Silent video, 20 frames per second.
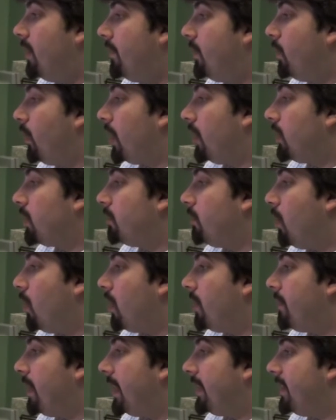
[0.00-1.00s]
you want to learn
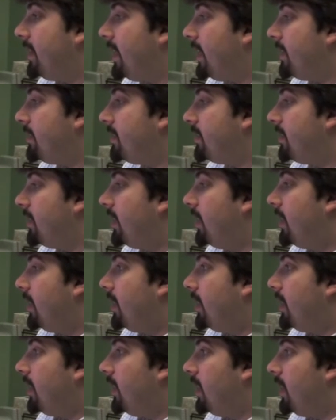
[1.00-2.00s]
more about this,
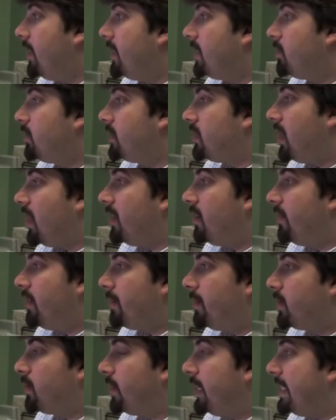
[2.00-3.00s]
this was on
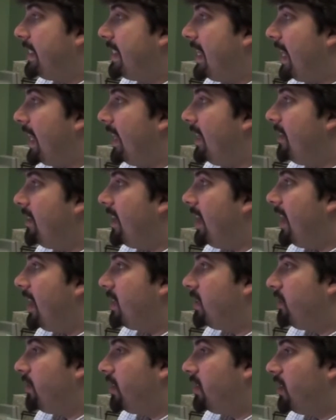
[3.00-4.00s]
November 22nd at
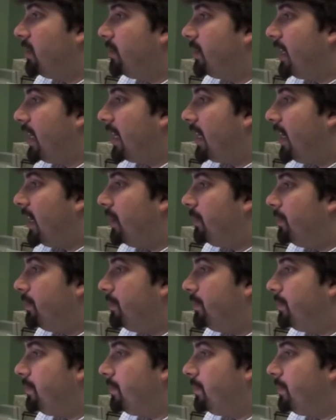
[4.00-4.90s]
seroundtable.com.